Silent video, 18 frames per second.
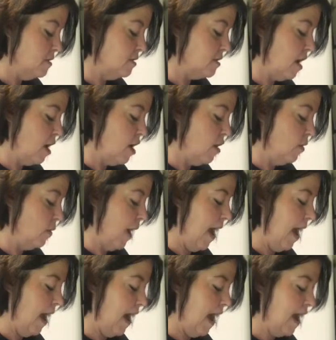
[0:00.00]
So
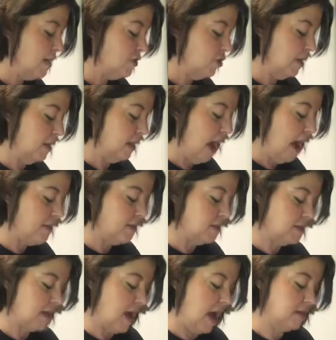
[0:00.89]
I actually like
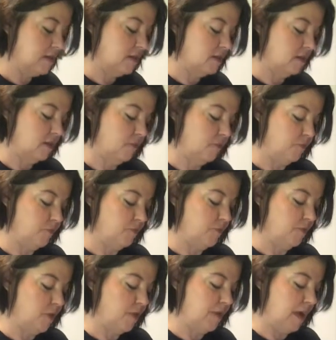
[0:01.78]
the sizes
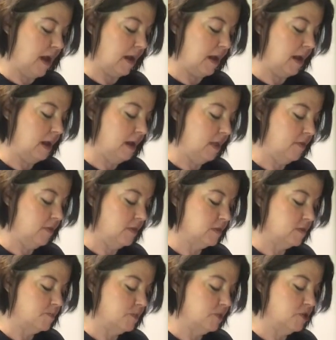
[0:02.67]
that I cut
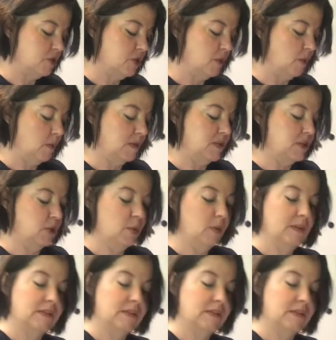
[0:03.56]
this prosciutto into.